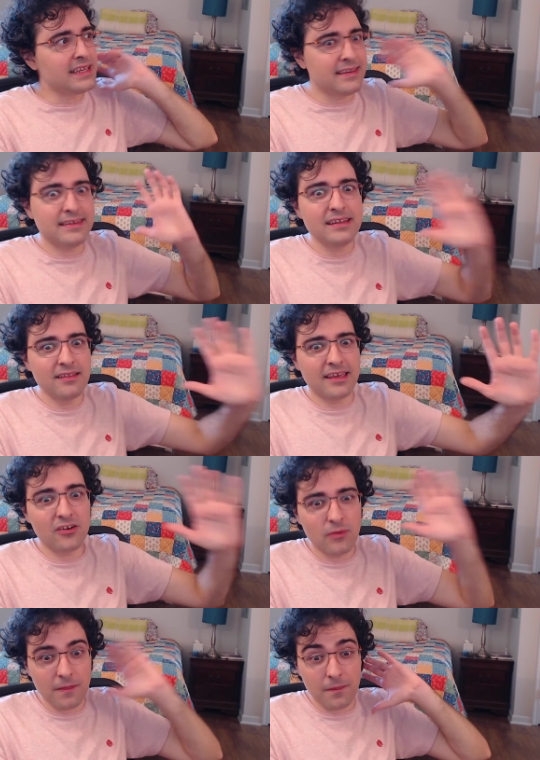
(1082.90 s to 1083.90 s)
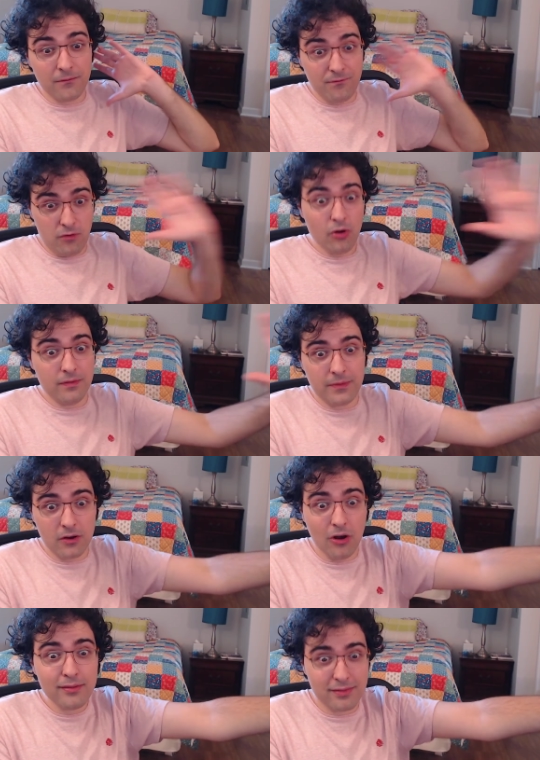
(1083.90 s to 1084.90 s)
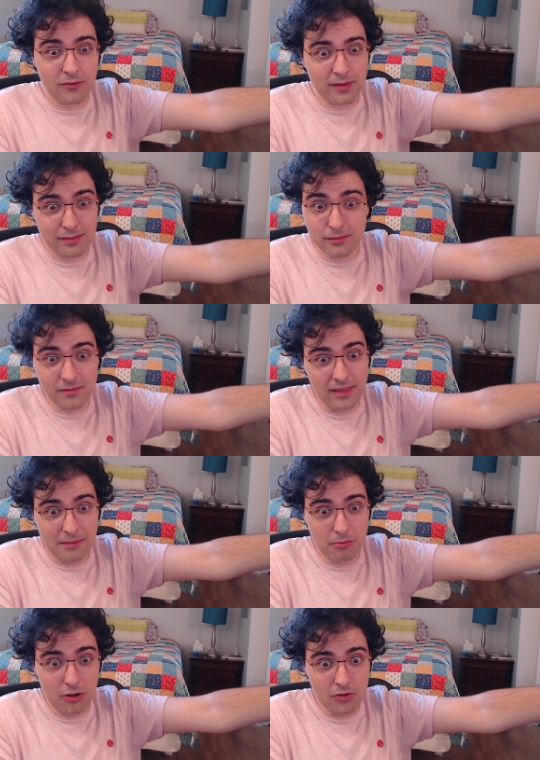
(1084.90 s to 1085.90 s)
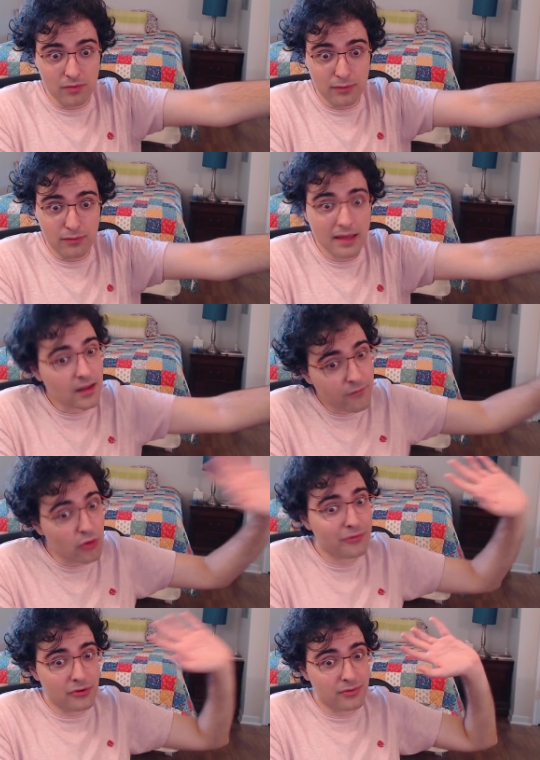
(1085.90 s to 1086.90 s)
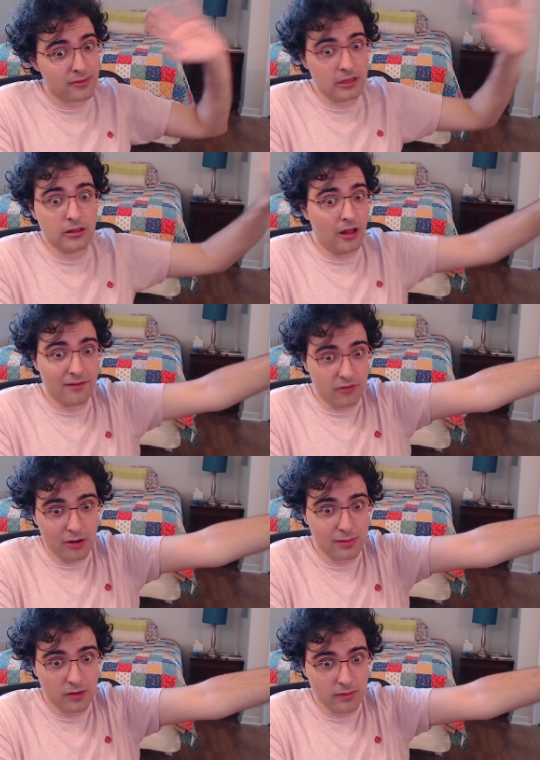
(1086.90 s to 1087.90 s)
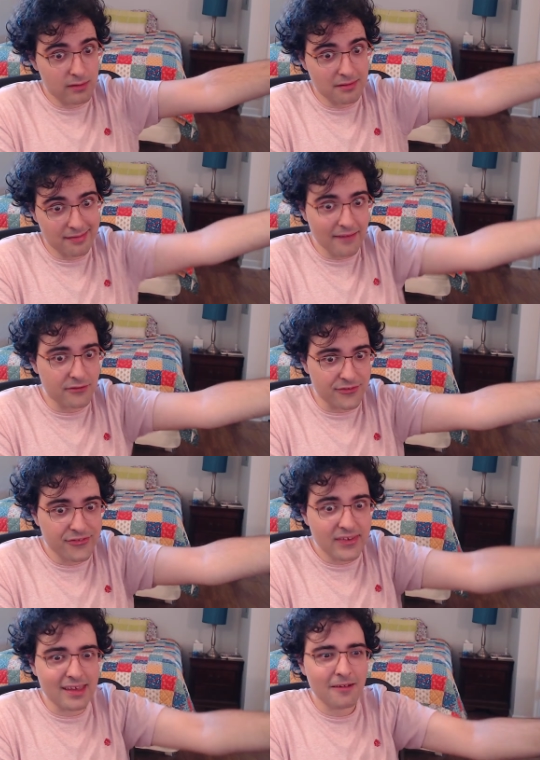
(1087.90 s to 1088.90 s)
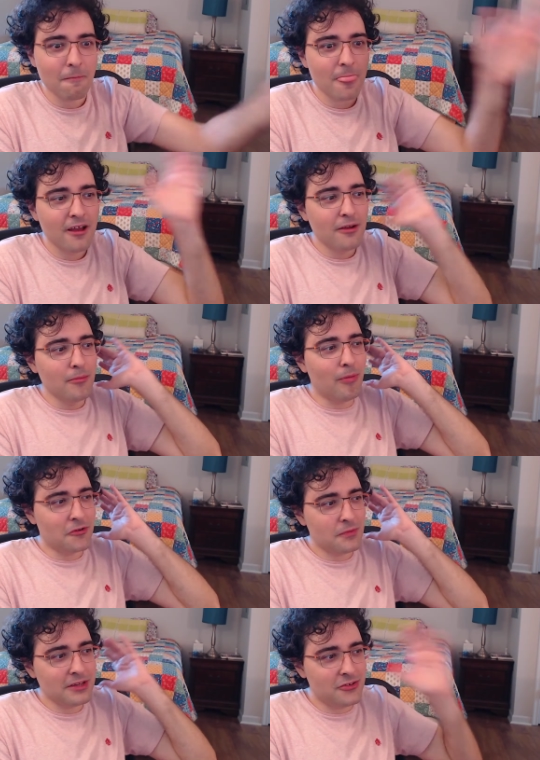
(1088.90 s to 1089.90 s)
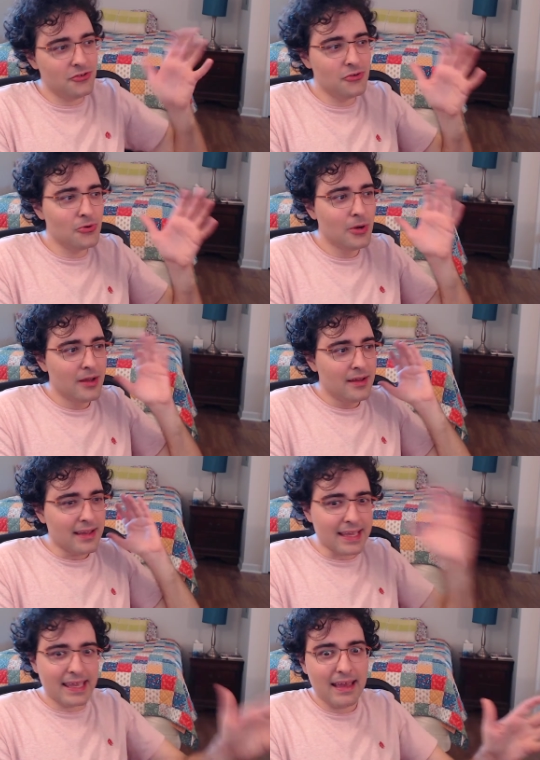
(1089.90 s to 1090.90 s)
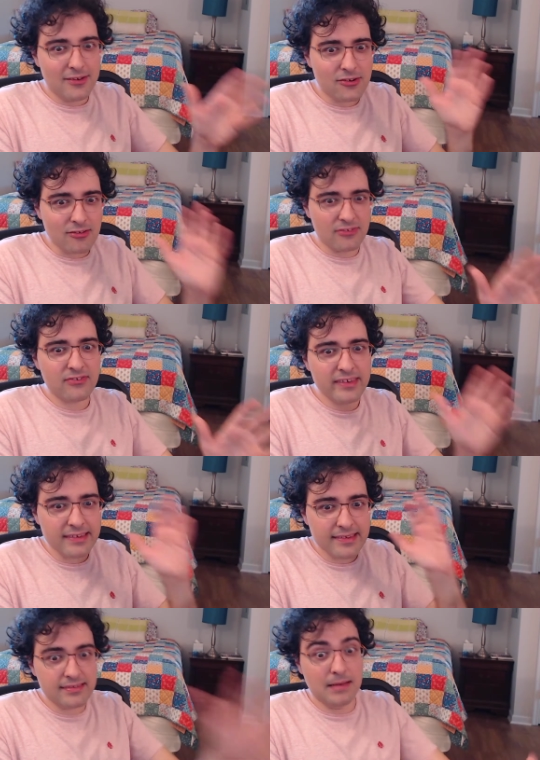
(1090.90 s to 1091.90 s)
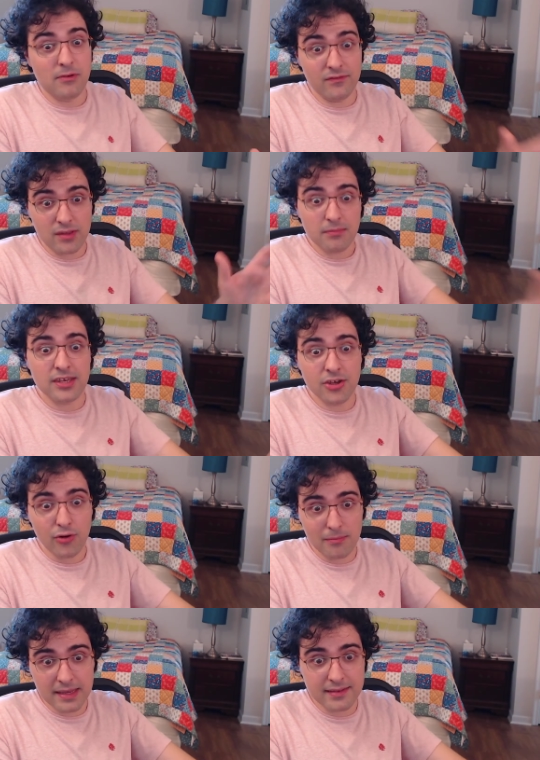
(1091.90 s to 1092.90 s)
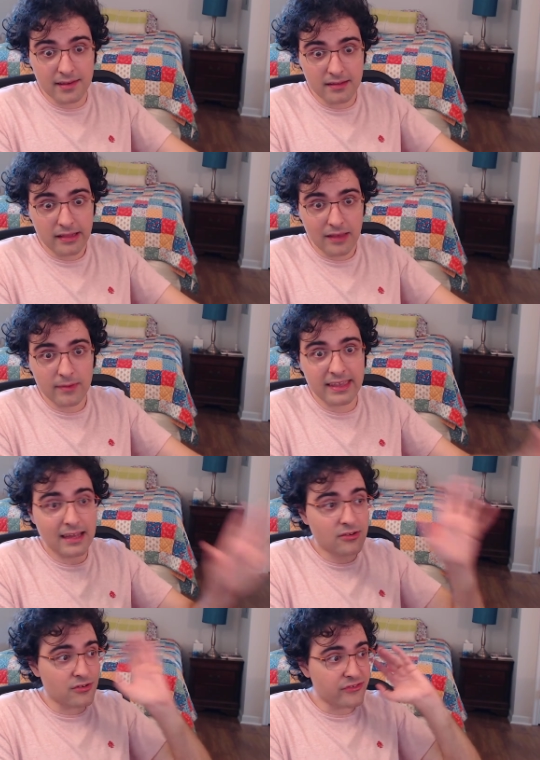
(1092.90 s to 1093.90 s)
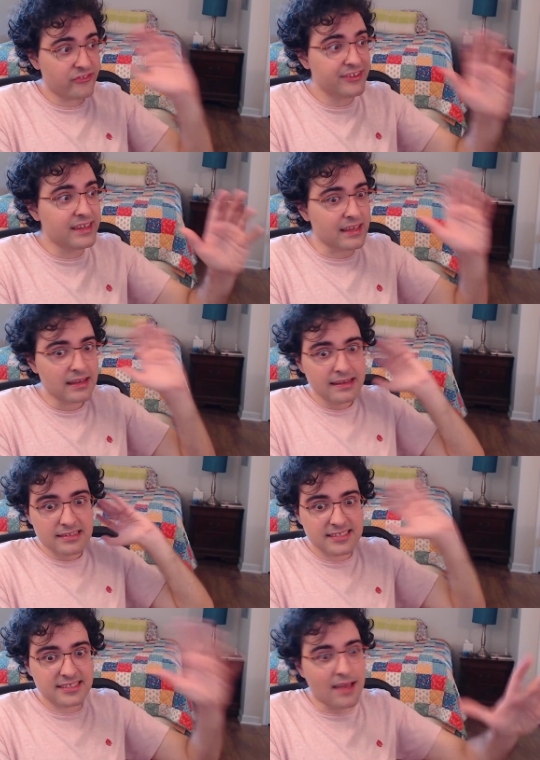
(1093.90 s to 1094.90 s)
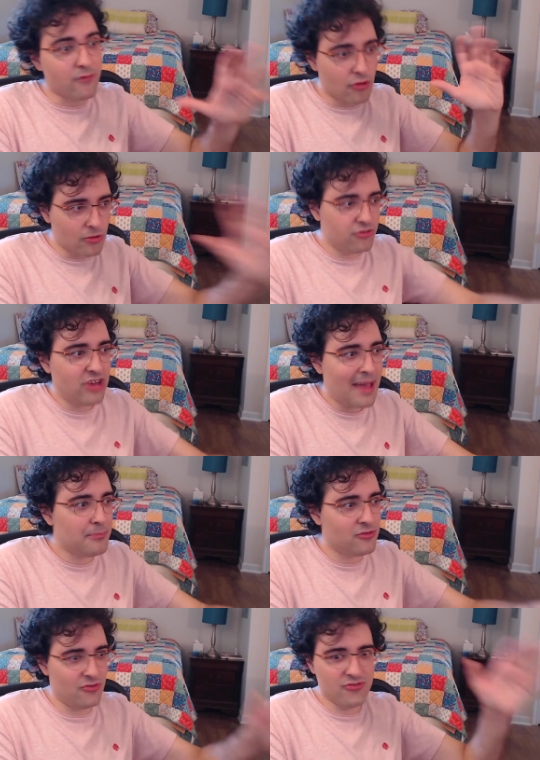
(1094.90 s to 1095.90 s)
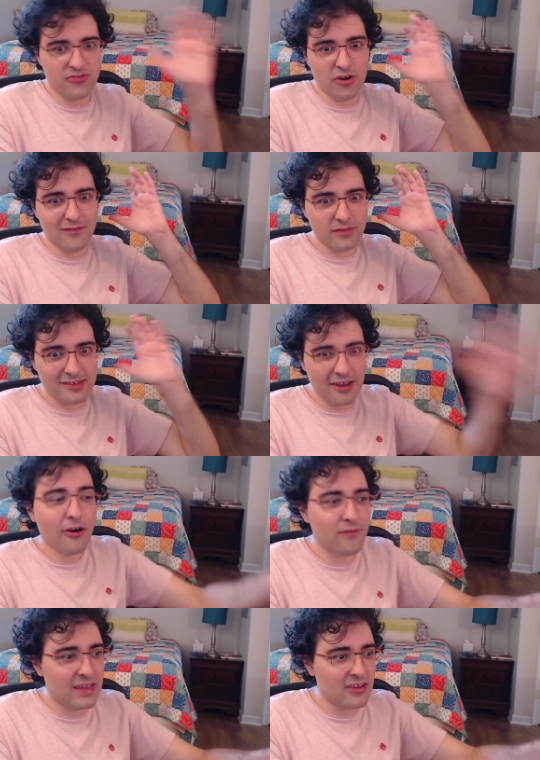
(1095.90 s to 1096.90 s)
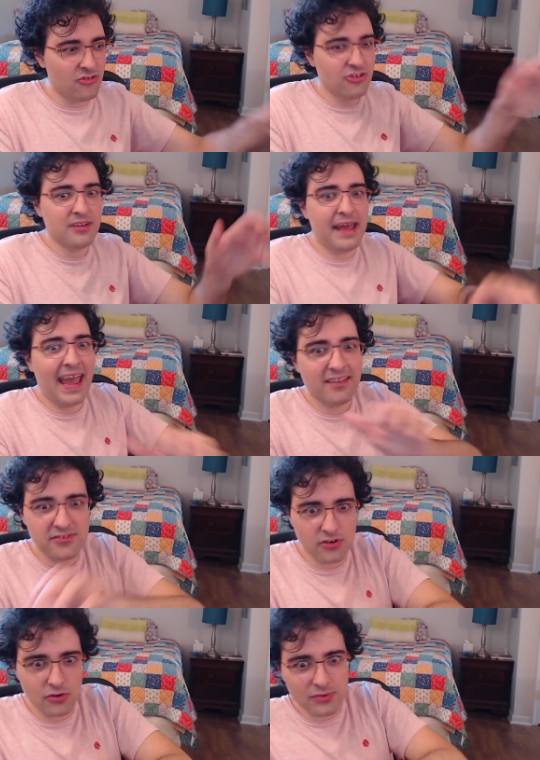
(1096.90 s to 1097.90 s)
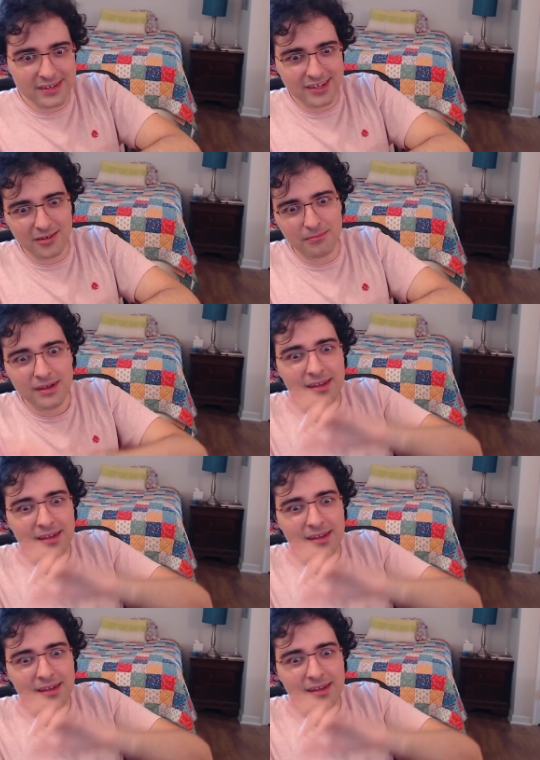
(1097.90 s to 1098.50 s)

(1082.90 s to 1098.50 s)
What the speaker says: dealing with the consequences of that plot twist. And of course, there's still a lot of consequences left to see, but we do get to see some of them here immediately. We get to see several chapters of Taravangian as Odium